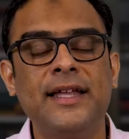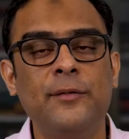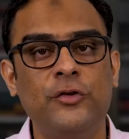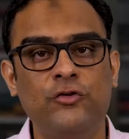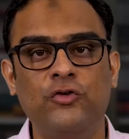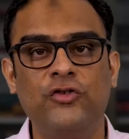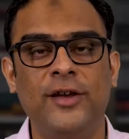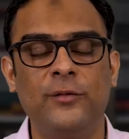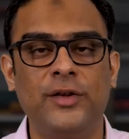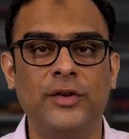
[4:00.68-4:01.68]
I wish to share
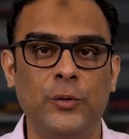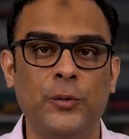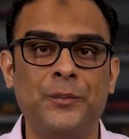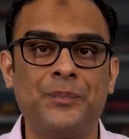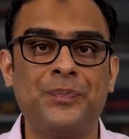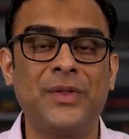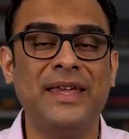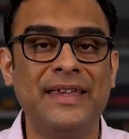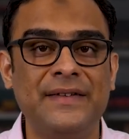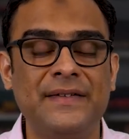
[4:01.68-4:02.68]
with you
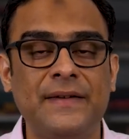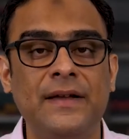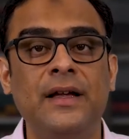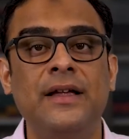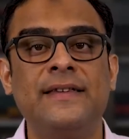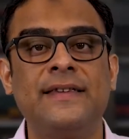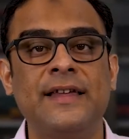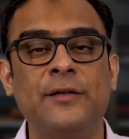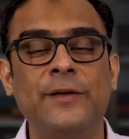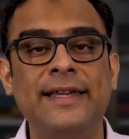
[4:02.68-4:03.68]
is
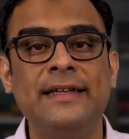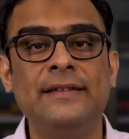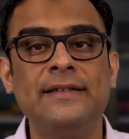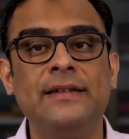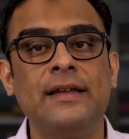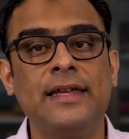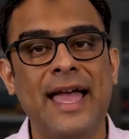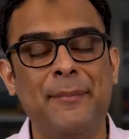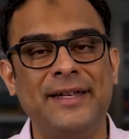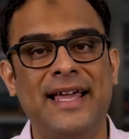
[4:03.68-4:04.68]
surveillance
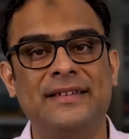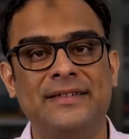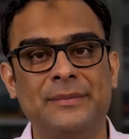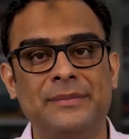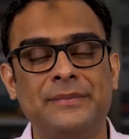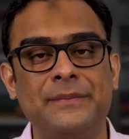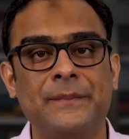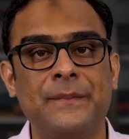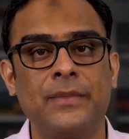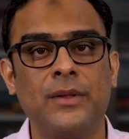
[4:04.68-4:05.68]
capitalism.
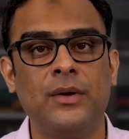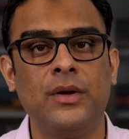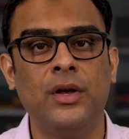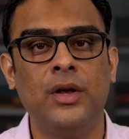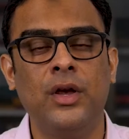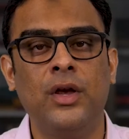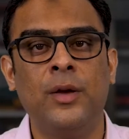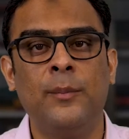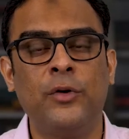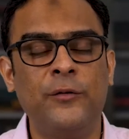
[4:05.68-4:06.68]

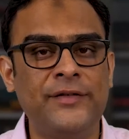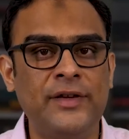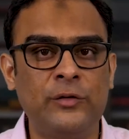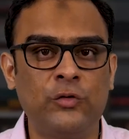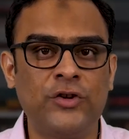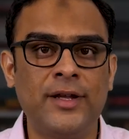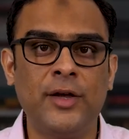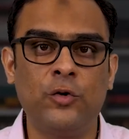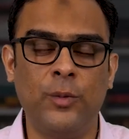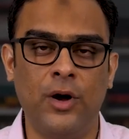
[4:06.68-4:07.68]
Professor
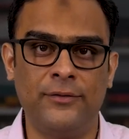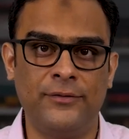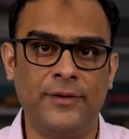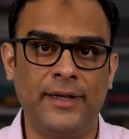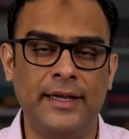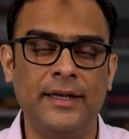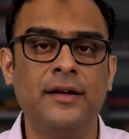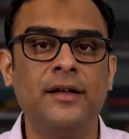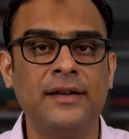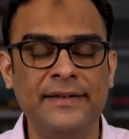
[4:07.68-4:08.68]
Shoshana Zuboff, in
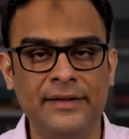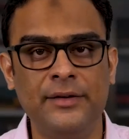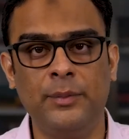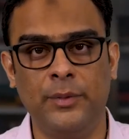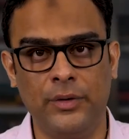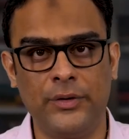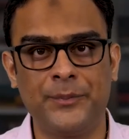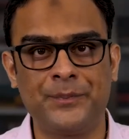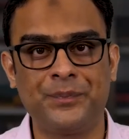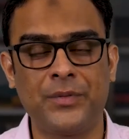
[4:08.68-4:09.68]
her recent book,
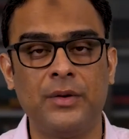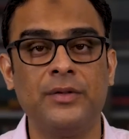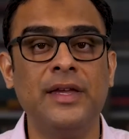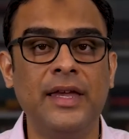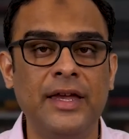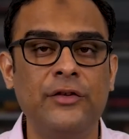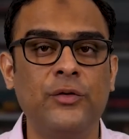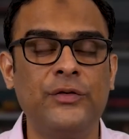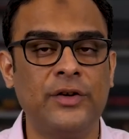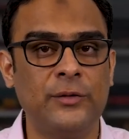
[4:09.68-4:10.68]
The Age
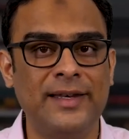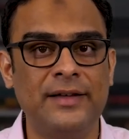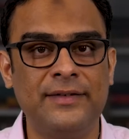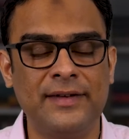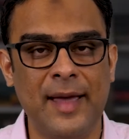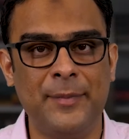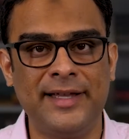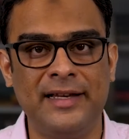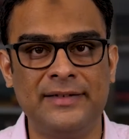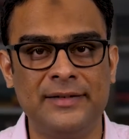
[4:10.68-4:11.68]
of Surveillance
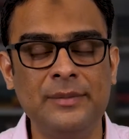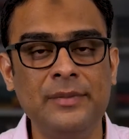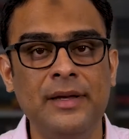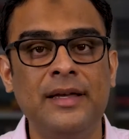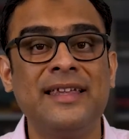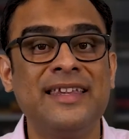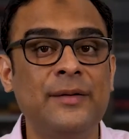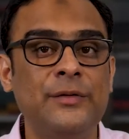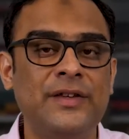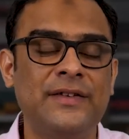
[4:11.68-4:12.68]
Capitalism,
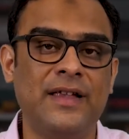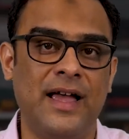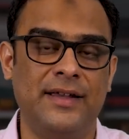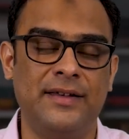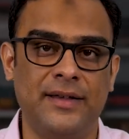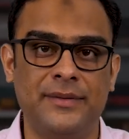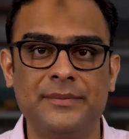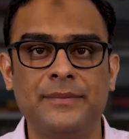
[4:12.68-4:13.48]
gives this idea.